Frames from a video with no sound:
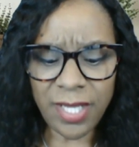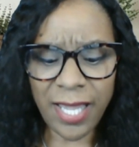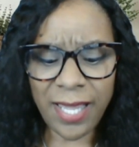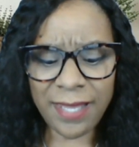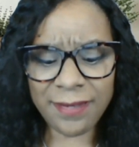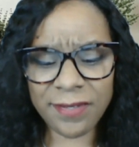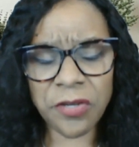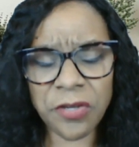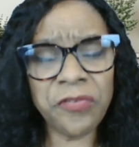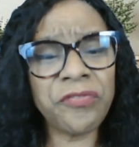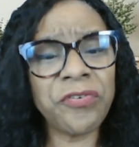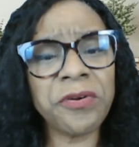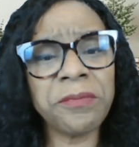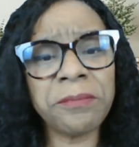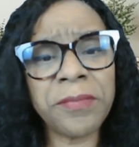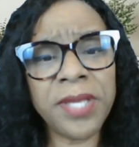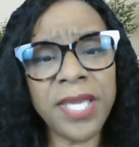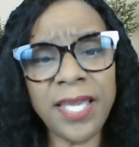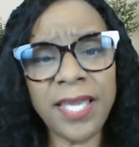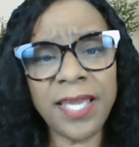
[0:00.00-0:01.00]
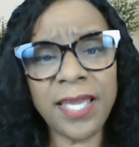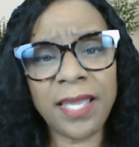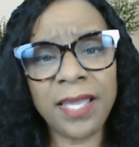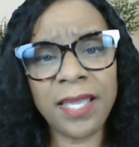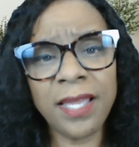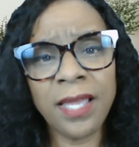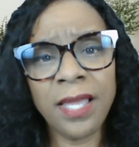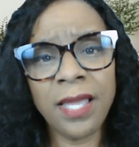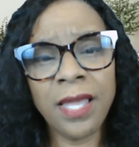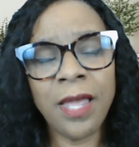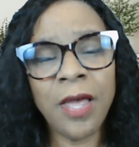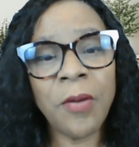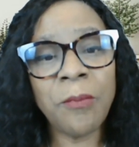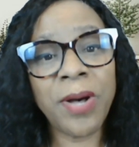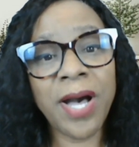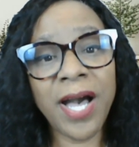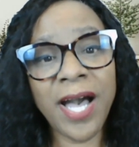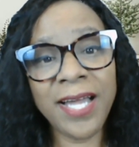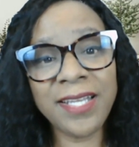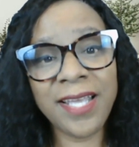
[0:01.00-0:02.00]
And so for me,
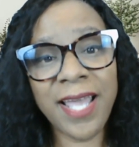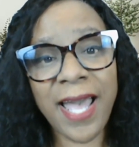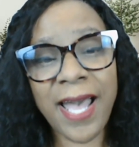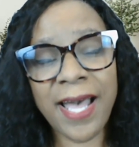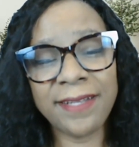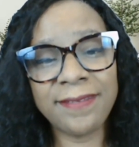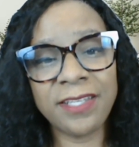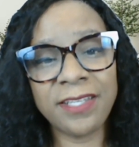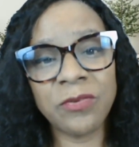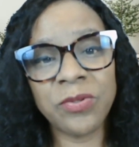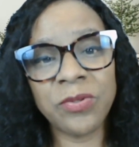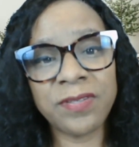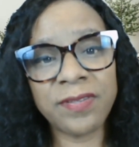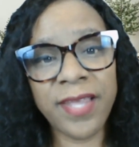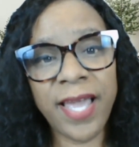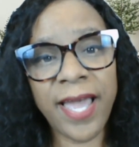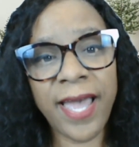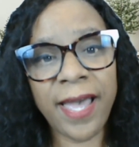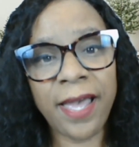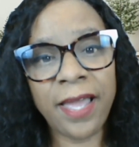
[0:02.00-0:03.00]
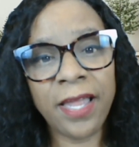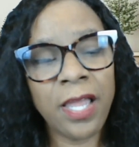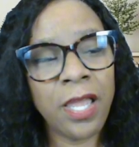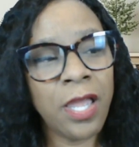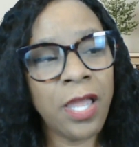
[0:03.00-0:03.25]
podcasting was that.